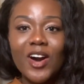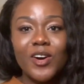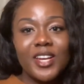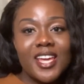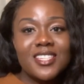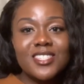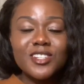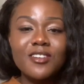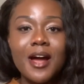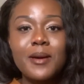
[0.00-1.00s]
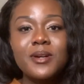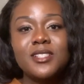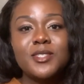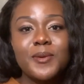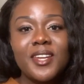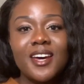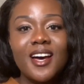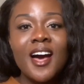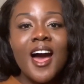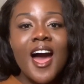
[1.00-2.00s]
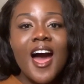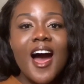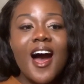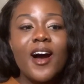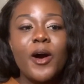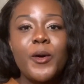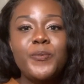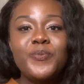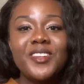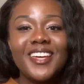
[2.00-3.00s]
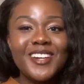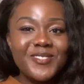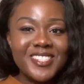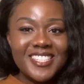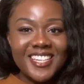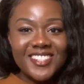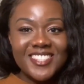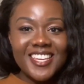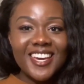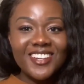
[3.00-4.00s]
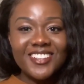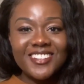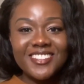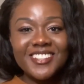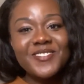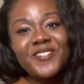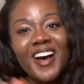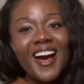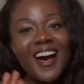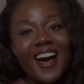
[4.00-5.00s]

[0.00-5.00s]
on Instagram and Twitter. And I hope to see you soon. Bye.